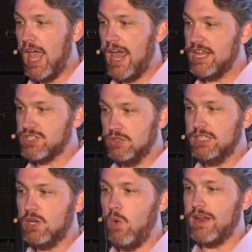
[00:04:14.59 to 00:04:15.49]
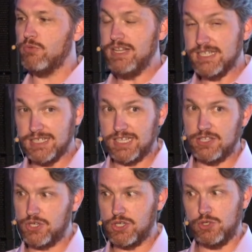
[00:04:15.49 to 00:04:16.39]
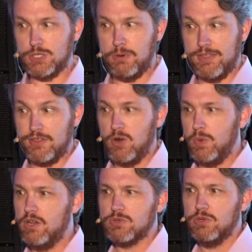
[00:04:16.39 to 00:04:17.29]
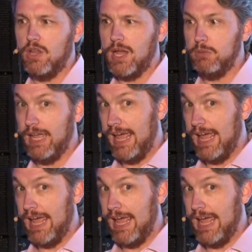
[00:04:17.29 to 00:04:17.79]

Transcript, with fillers: and it's only quite recently that you could use Python on Windows reliably